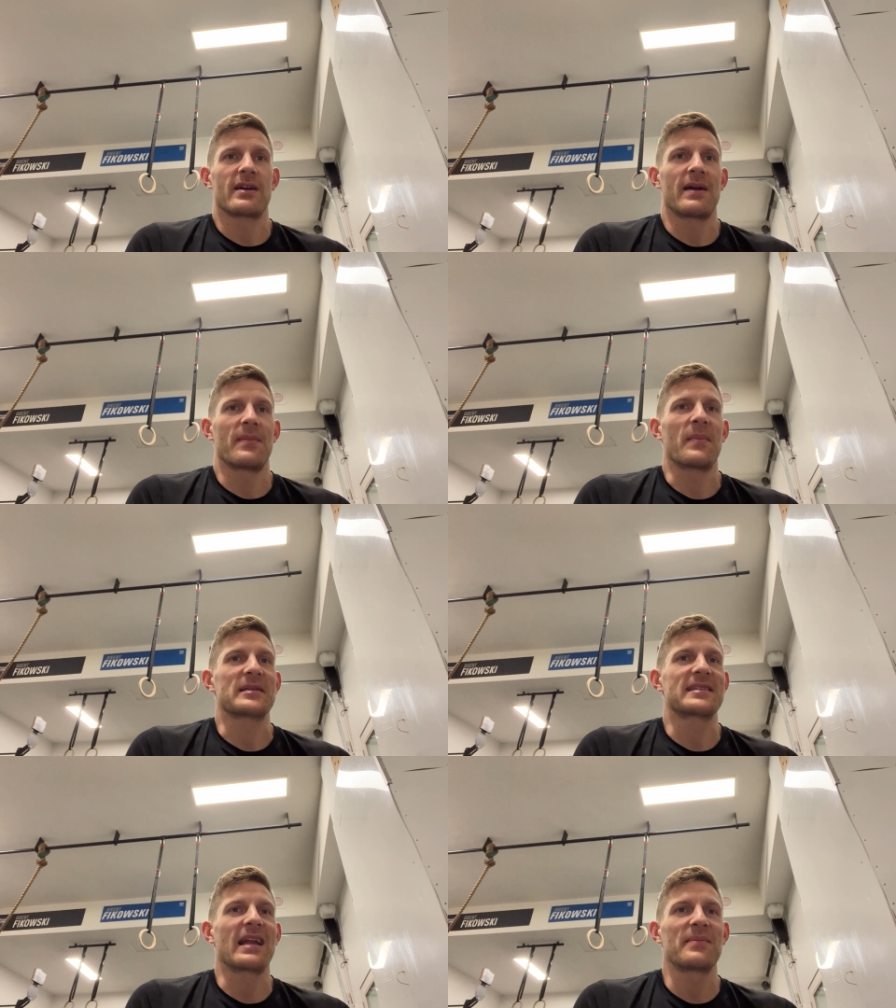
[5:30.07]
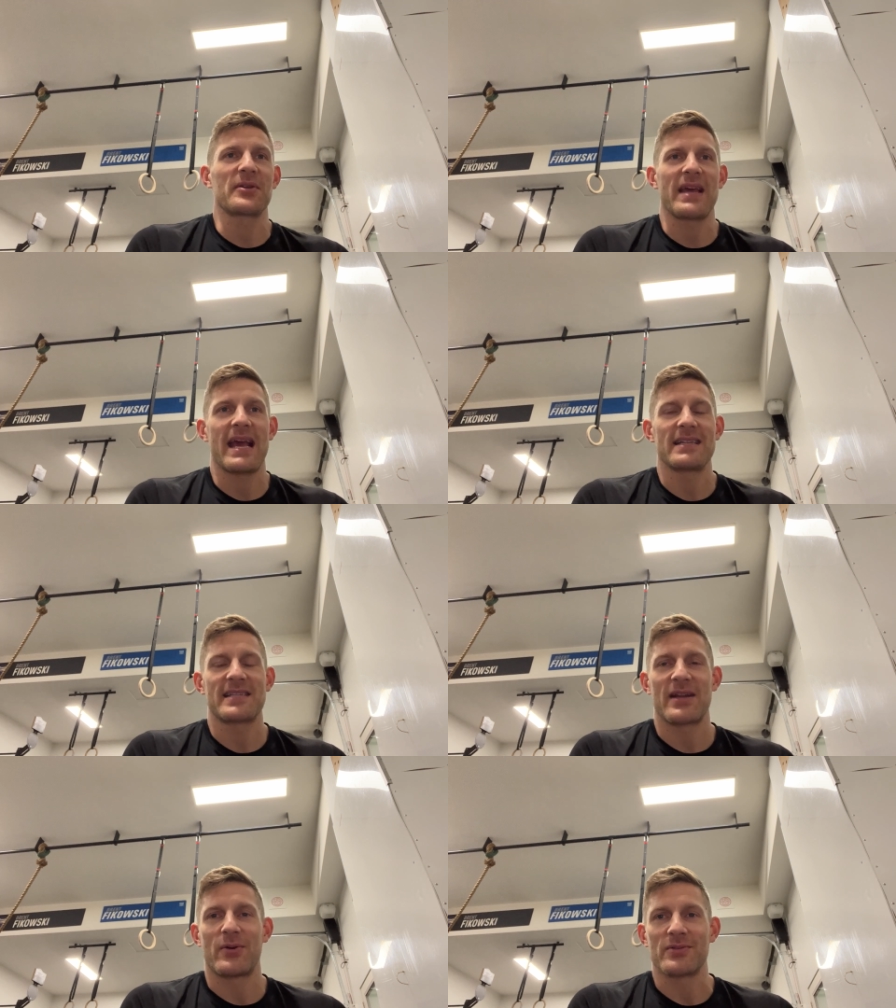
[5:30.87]
I'm, I'm, excited about the
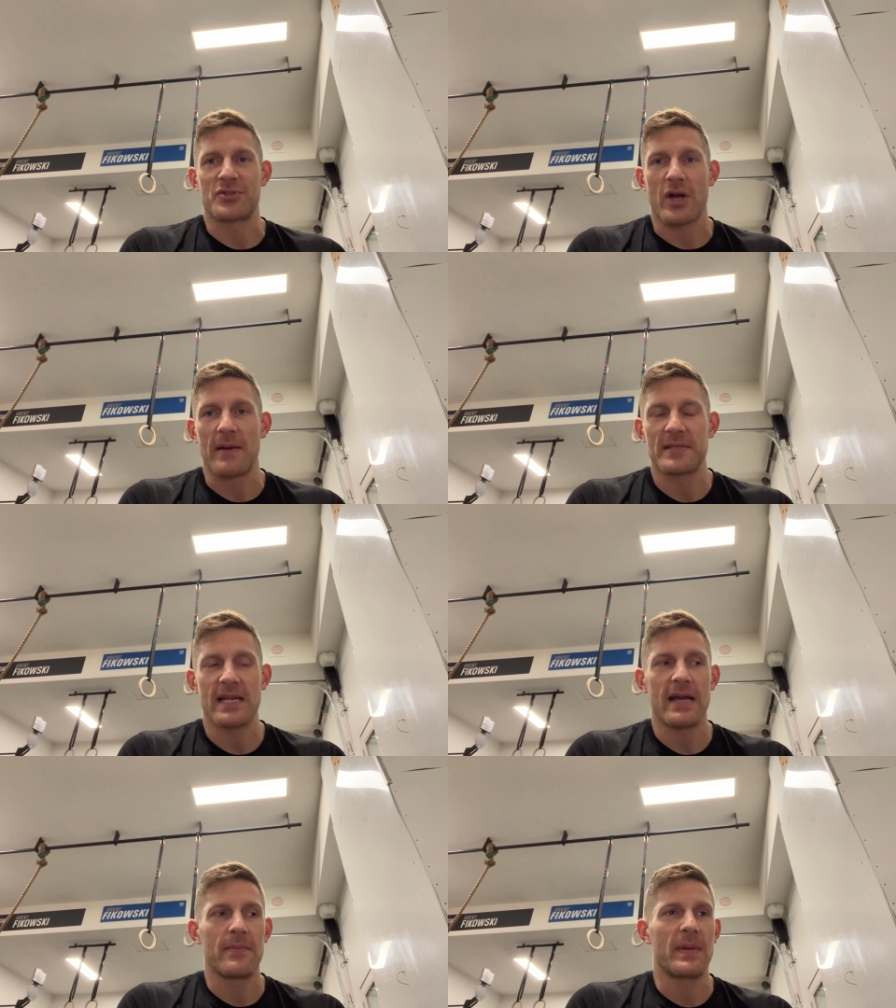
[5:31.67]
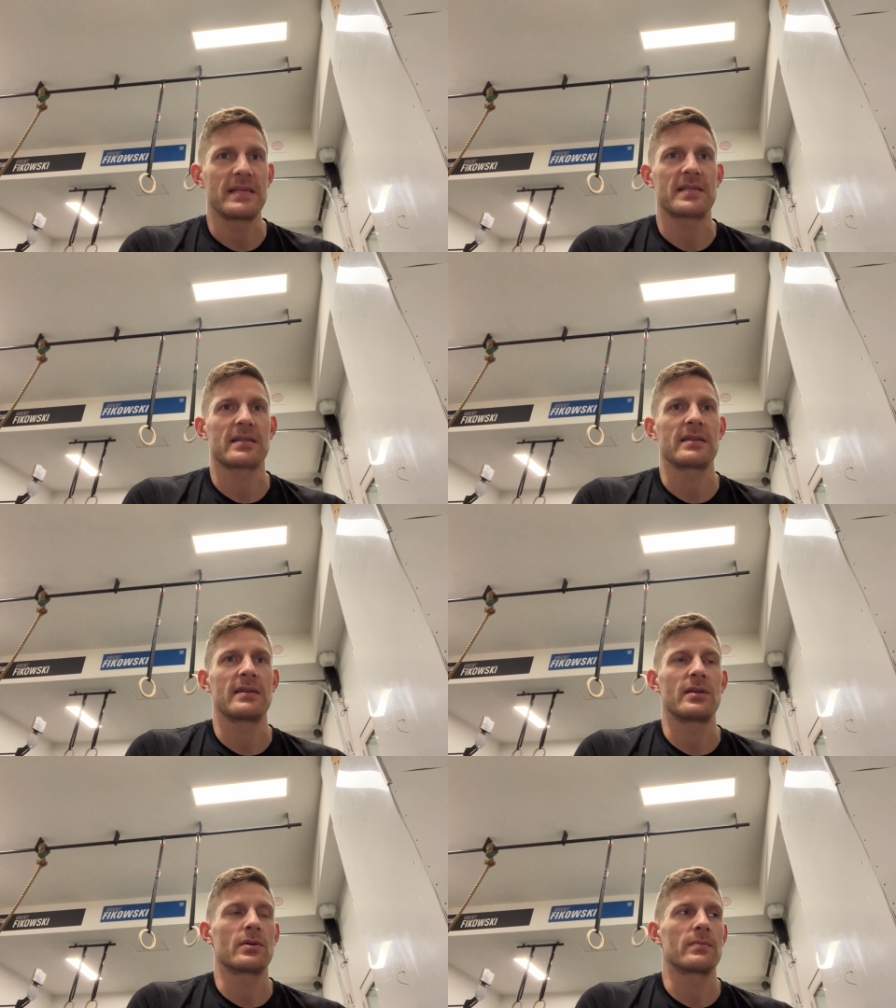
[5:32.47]
handstand hold drop set. Basically,
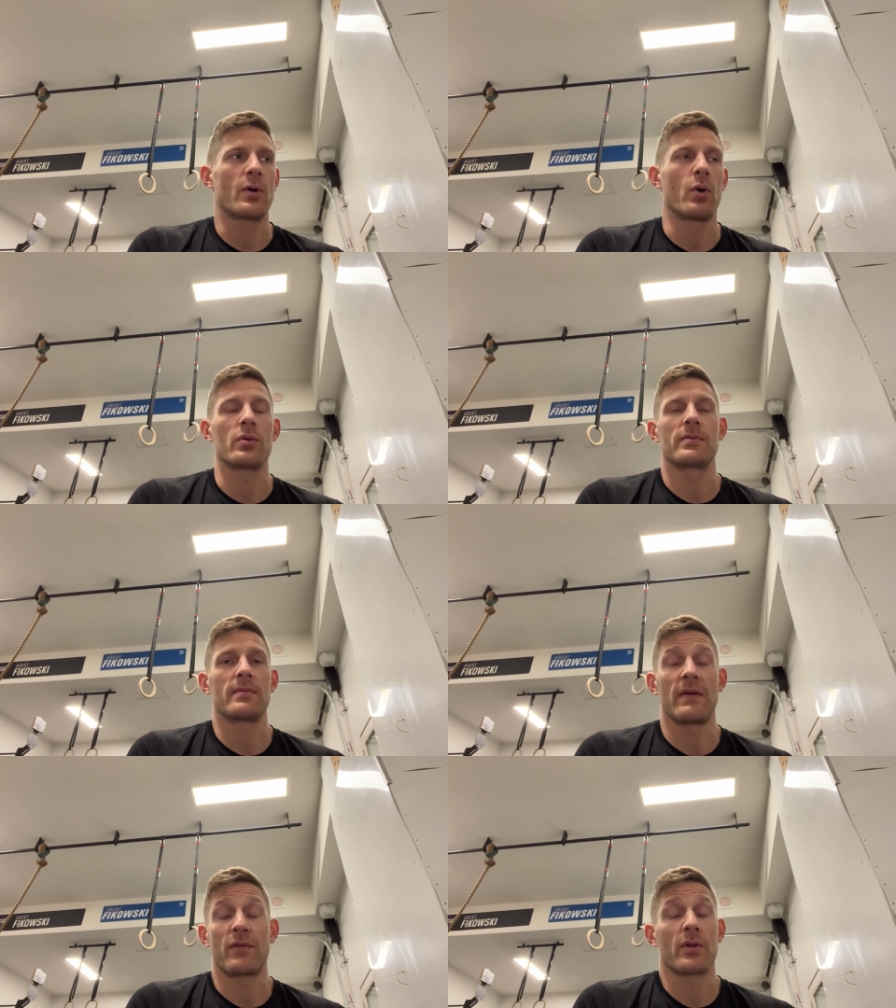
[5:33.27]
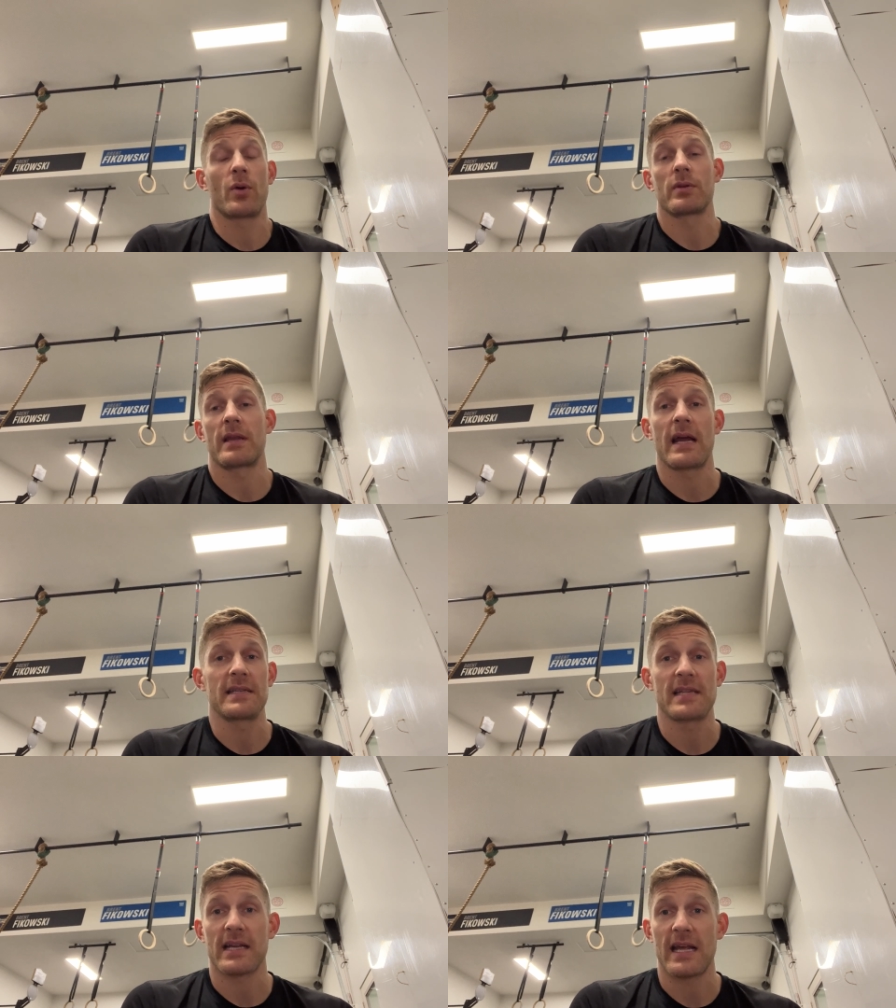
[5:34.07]
you know, hold if you can hold a 90
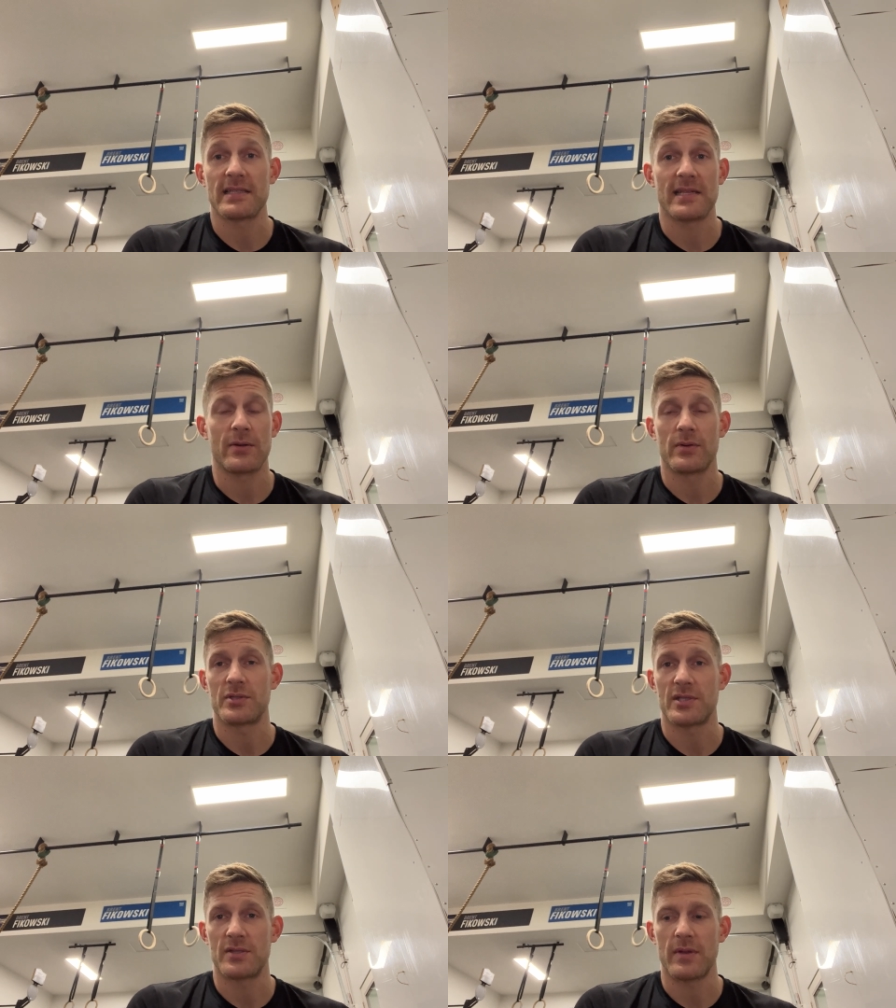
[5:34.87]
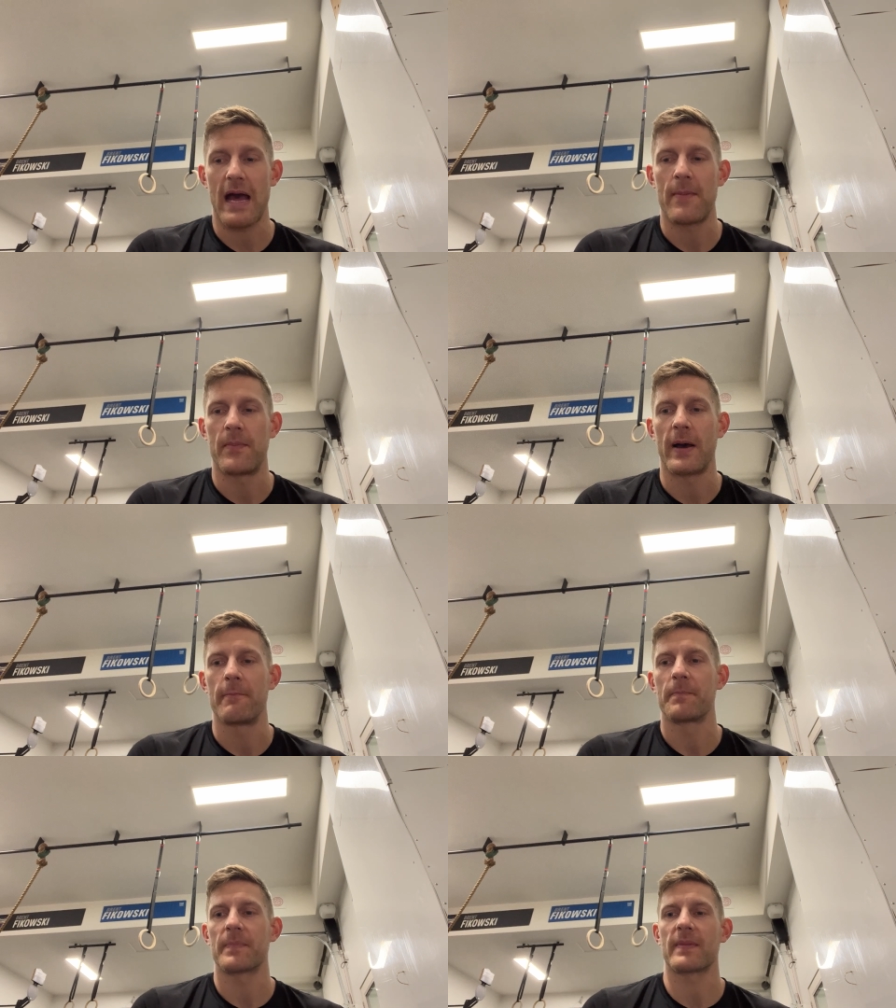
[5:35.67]
second handstand hold, just do that.
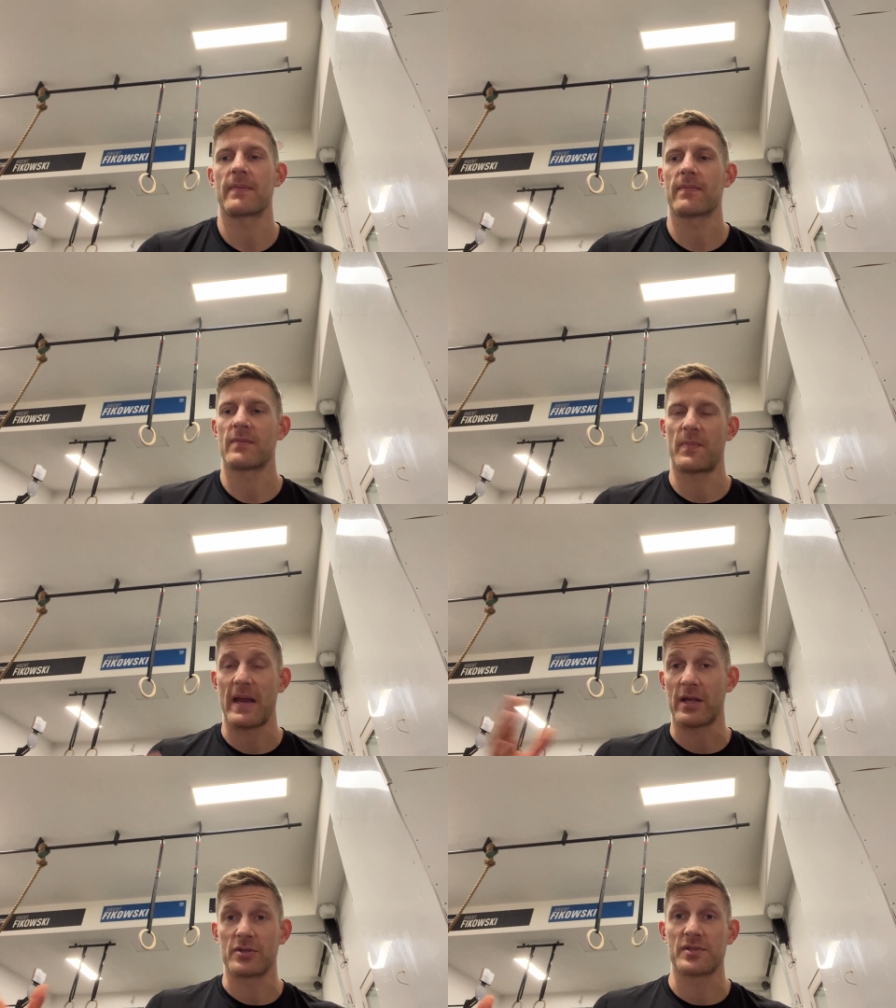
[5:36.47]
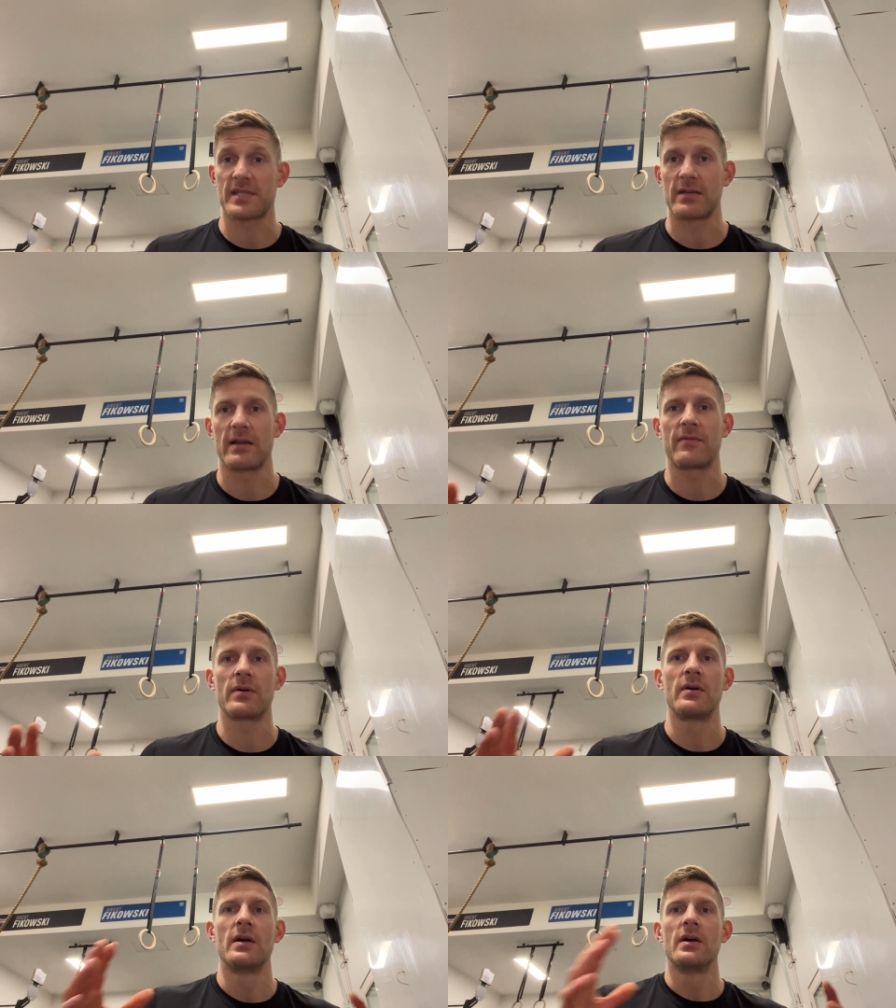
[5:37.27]
But depending on your skill
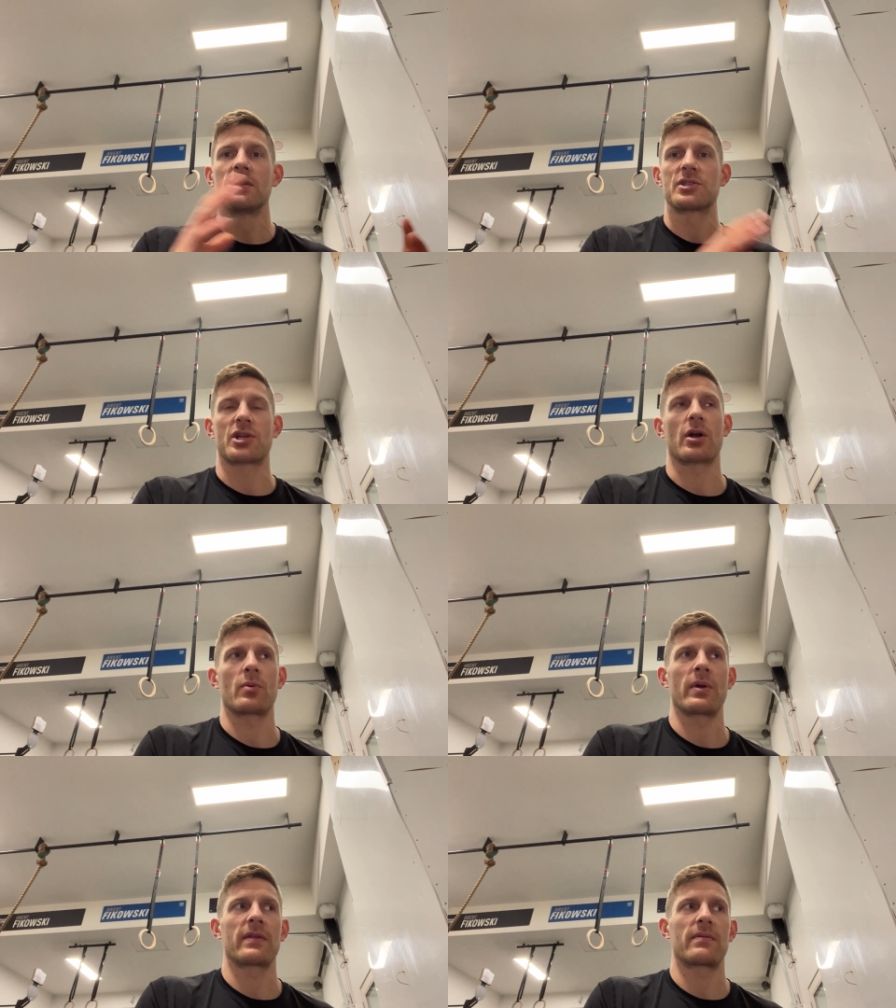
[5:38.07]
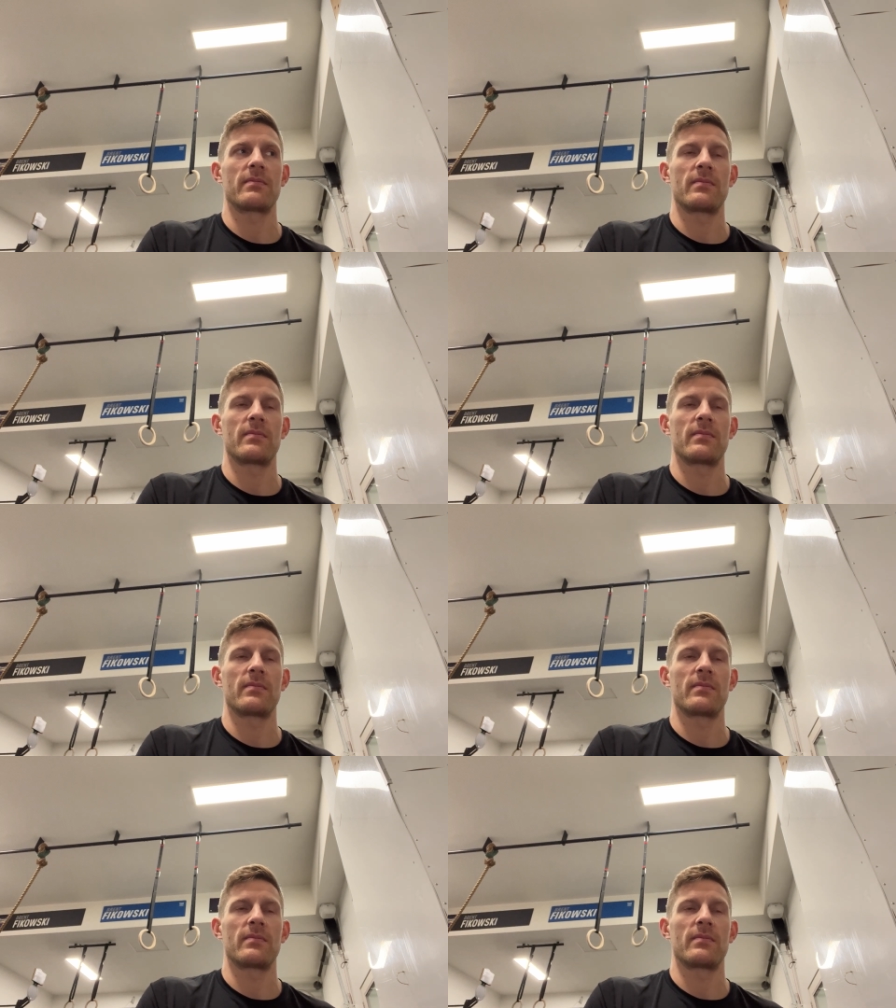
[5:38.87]
level, start with